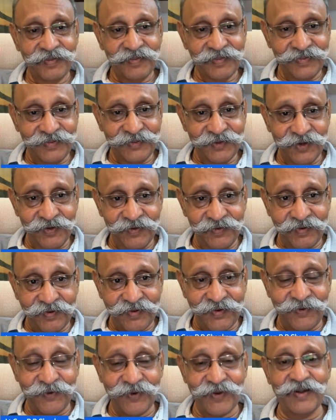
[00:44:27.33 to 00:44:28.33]
These are all
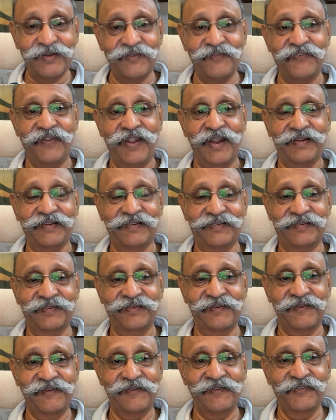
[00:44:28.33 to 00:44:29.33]
recorded facts.
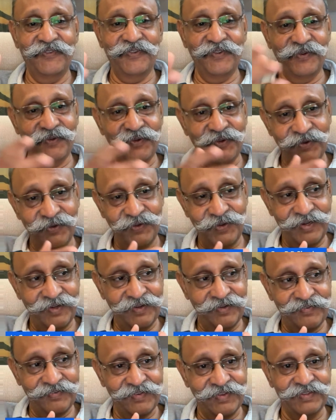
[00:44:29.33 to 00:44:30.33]
If you go
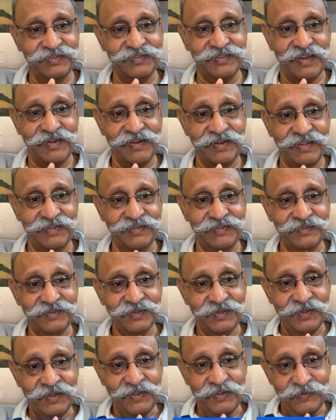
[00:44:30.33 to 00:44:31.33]
and see China's
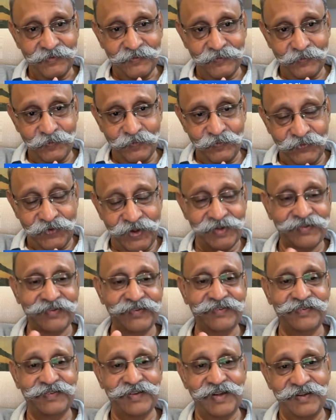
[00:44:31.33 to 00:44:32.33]

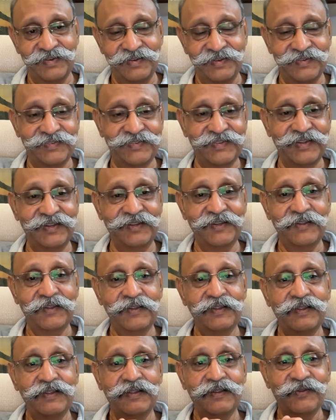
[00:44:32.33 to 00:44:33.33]
floods and this thing,
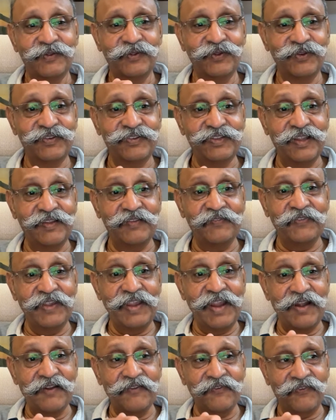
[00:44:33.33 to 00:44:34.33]
you will say we
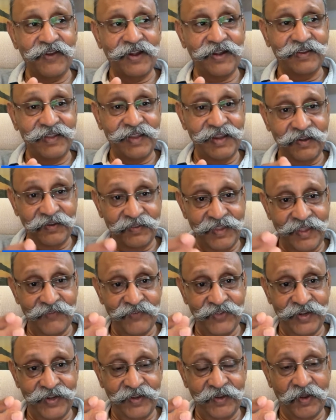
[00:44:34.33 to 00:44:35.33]
had flood. They're
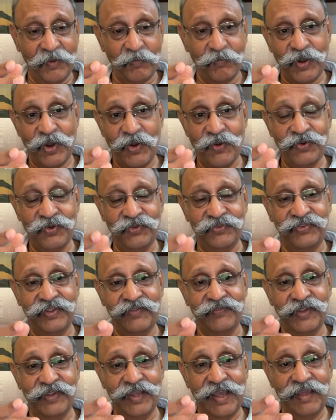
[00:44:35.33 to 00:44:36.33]
very proud to say
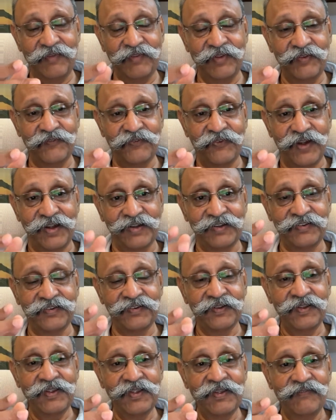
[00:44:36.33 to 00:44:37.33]
we are having floods
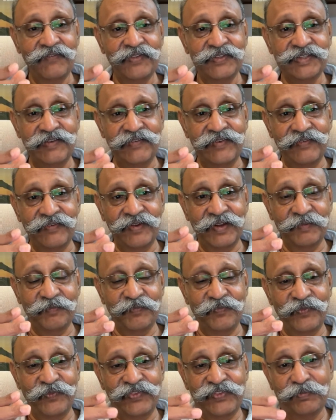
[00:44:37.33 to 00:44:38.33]
which have never
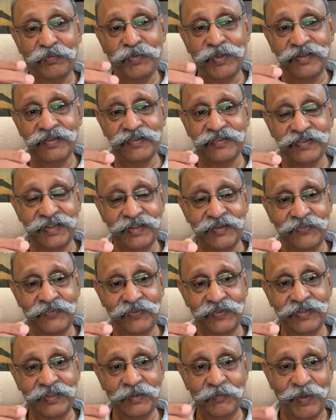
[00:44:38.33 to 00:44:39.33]
been seen
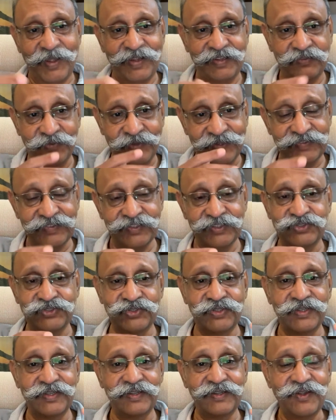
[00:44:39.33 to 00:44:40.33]
in the past 1
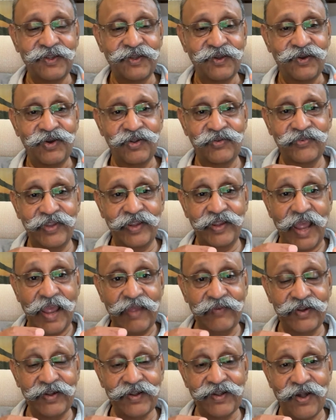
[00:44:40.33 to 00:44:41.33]
century, or we are
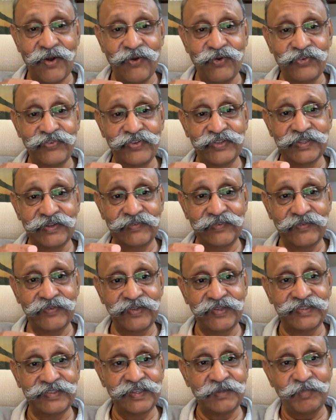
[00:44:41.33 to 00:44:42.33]
having droughts which have
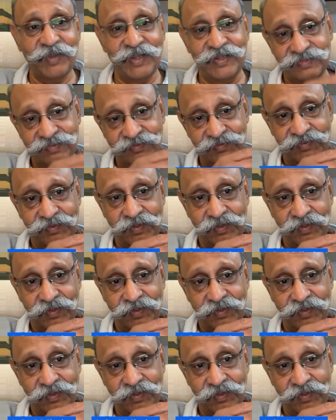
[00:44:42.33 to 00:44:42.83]
never seen past